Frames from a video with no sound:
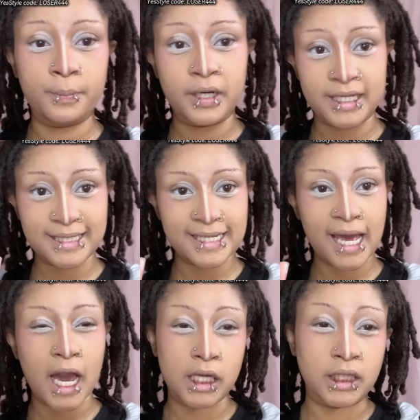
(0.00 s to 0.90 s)
put
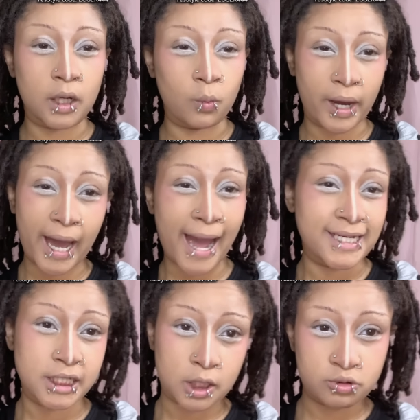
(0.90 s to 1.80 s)
that white
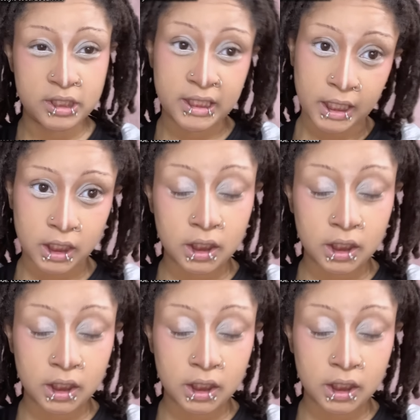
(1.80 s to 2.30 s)
eyeshadow stick.